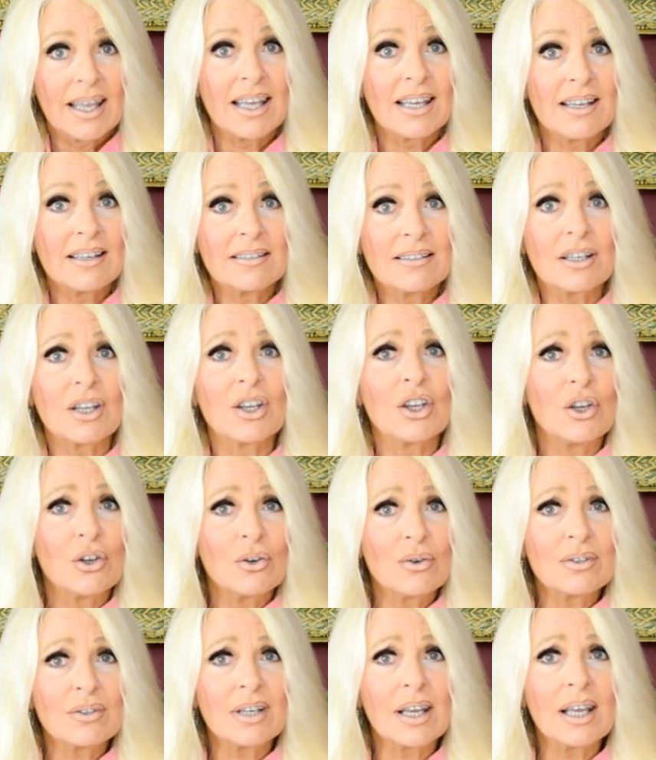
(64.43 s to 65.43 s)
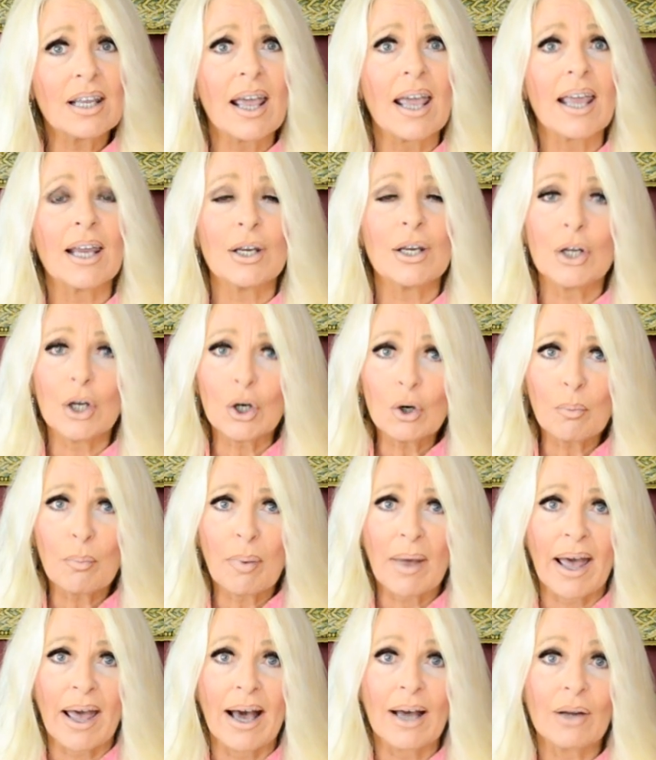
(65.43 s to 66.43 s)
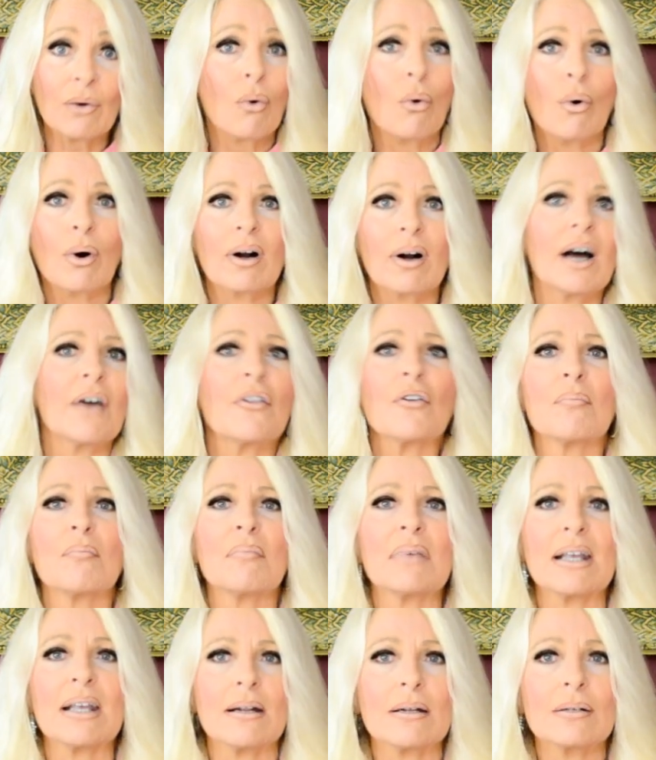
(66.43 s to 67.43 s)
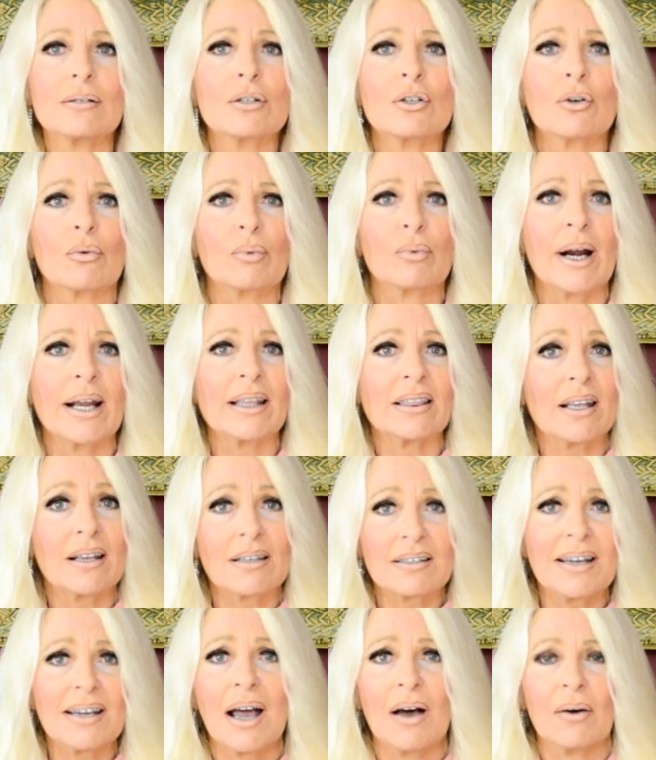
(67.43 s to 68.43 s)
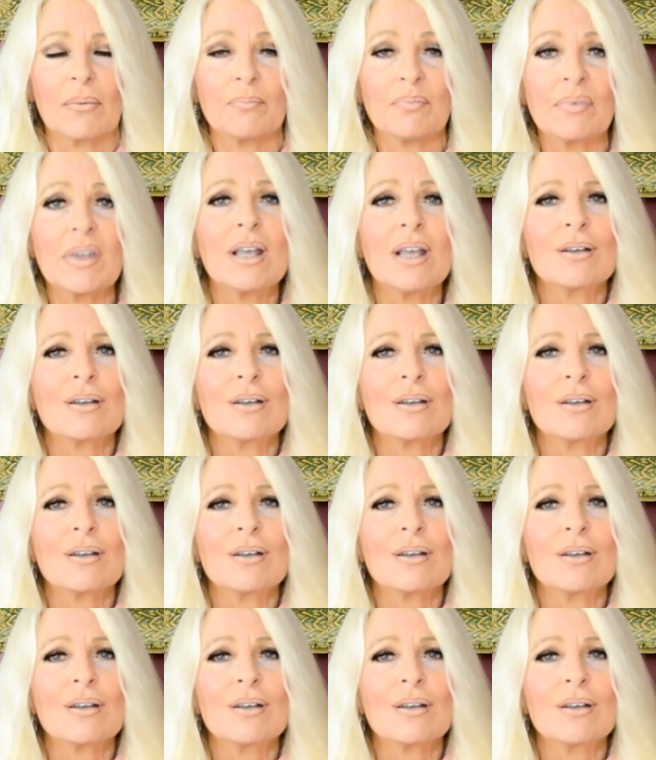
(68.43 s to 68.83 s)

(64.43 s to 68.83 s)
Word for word: is using a notepad or other means to write things down